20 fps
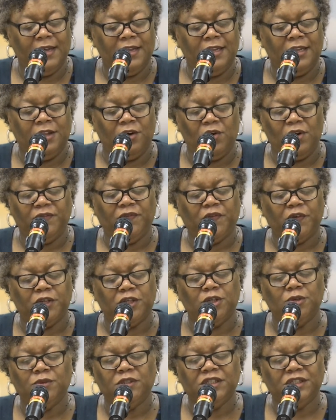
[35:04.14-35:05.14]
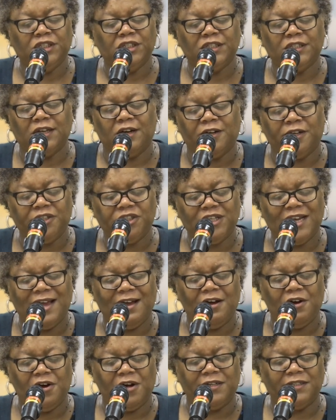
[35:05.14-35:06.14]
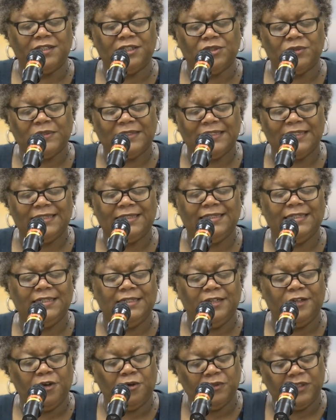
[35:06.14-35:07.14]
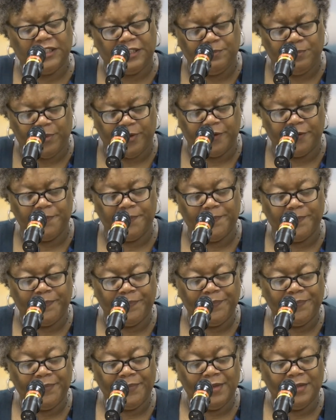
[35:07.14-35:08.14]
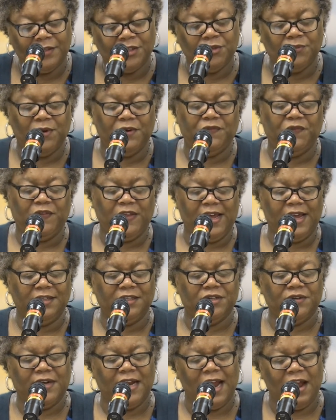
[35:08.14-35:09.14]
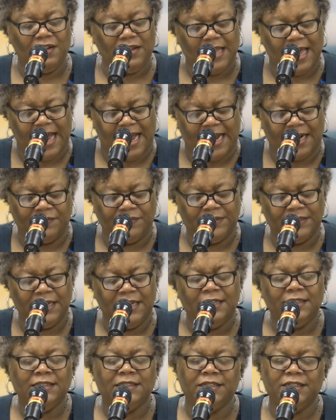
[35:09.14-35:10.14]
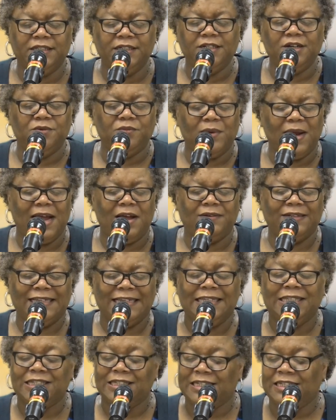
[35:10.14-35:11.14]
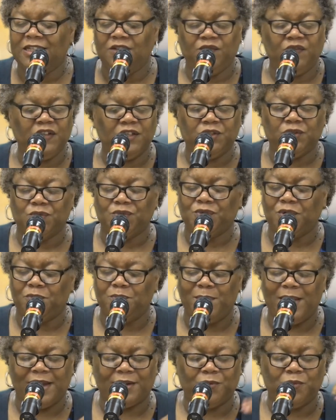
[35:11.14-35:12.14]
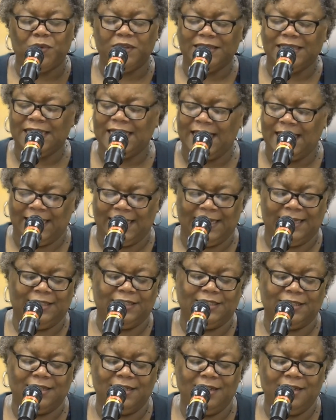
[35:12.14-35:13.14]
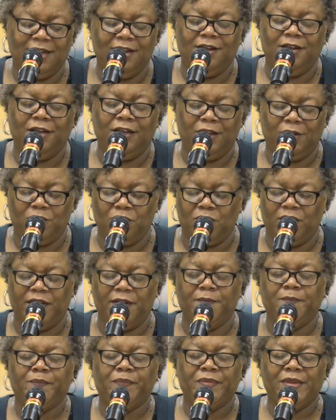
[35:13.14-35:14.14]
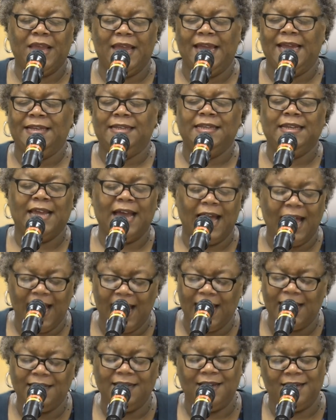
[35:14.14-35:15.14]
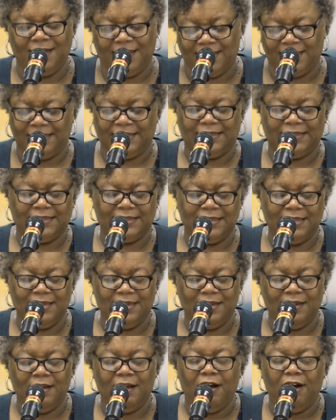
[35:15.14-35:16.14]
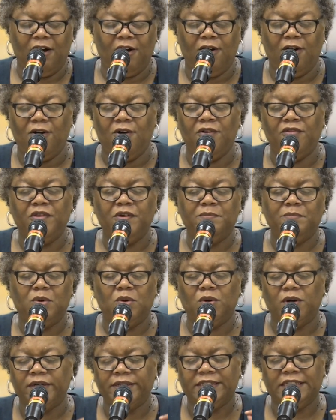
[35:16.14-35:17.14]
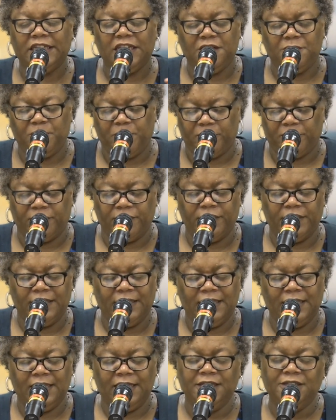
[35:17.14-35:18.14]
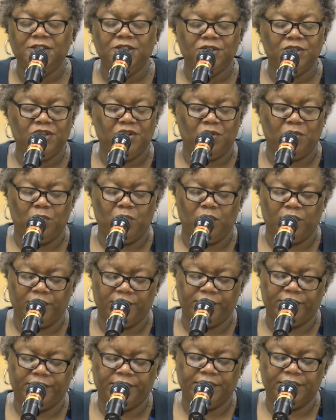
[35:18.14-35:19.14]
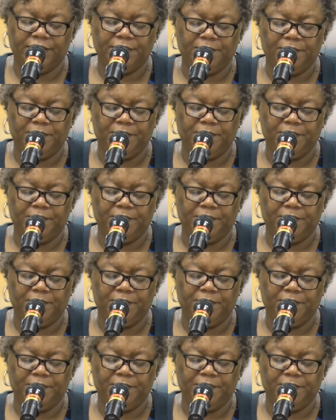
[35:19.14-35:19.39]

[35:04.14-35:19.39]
Lord, for you to just urge our hearts to sit still and go deeper, to reflect on our lives, to look around each individual, no matter what the age. Lord, and guide us all the more deeper into your word,